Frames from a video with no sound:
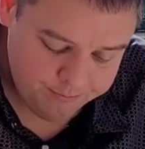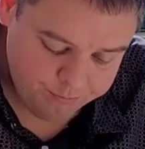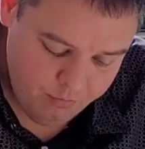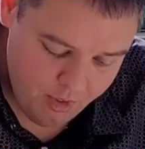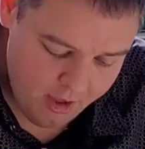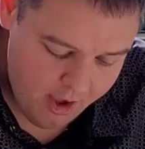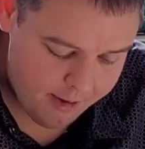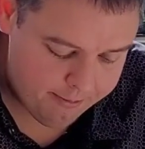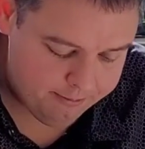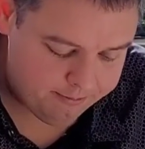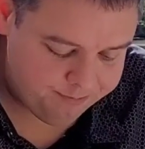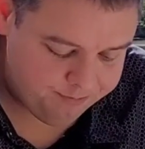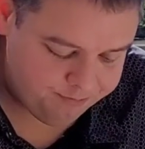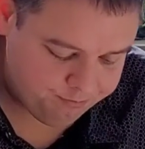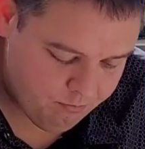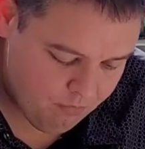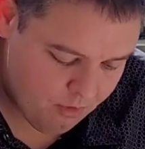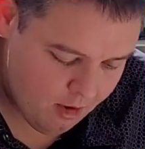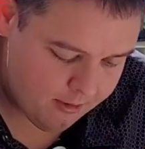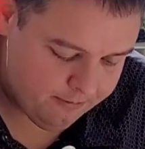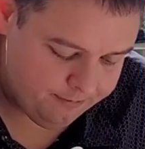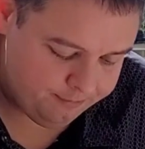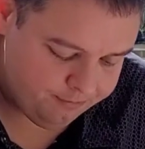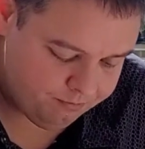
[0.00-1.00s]
Yep,
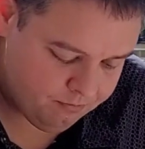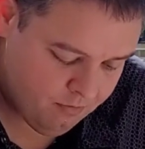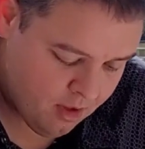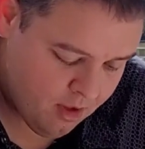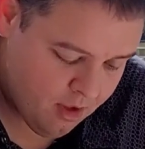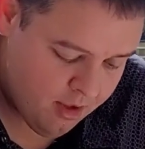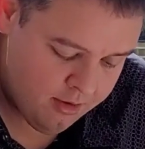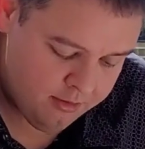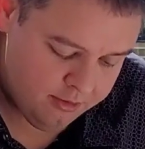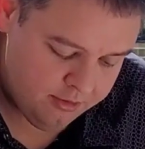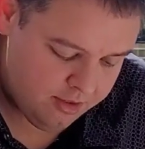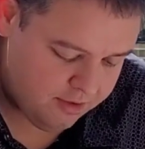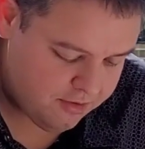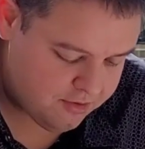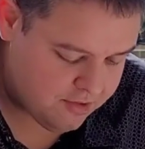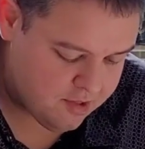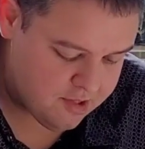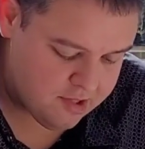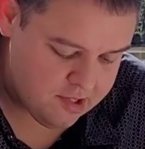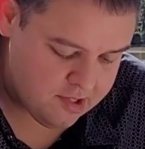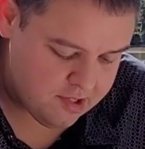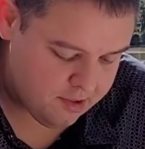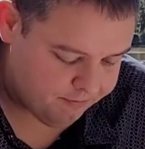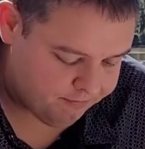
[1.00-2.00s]
this
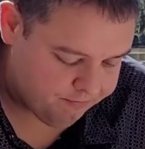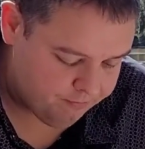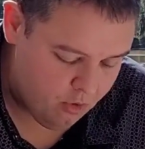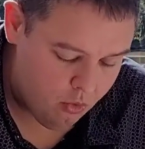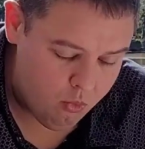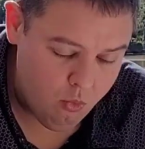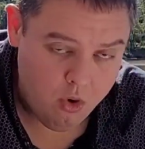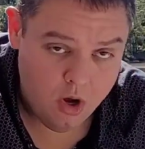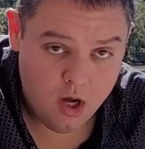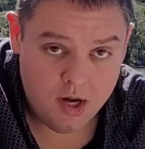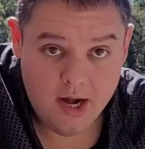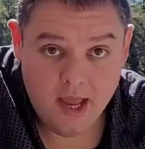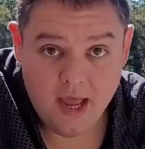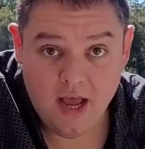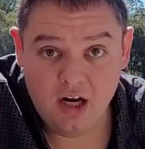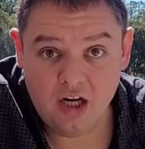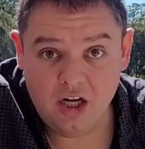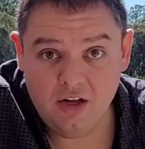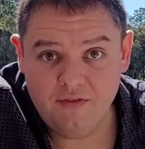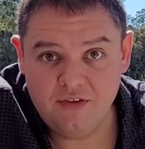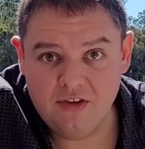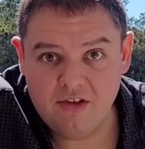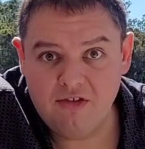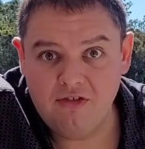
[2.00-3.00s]
is one
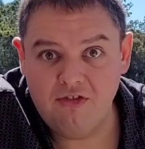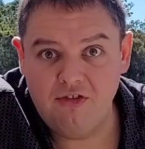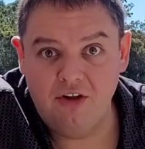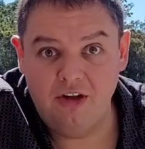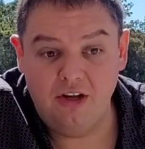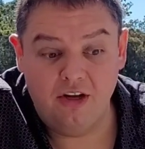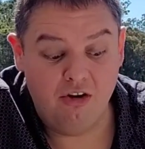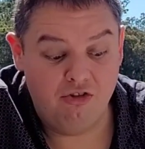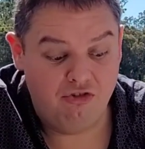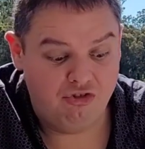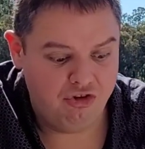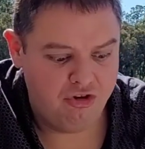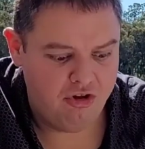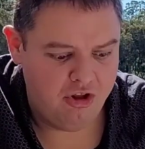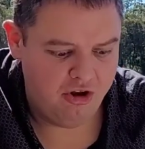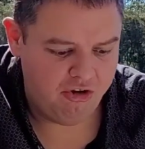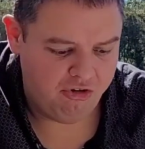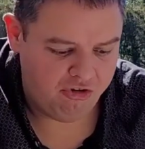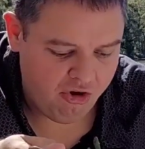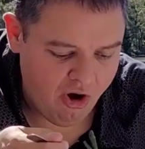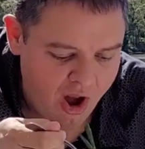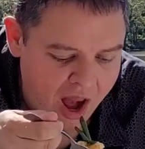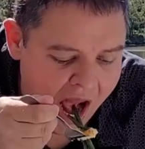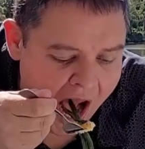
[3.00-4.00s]
hell of a signature
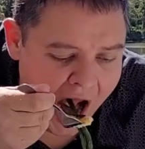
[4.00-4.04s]
dish.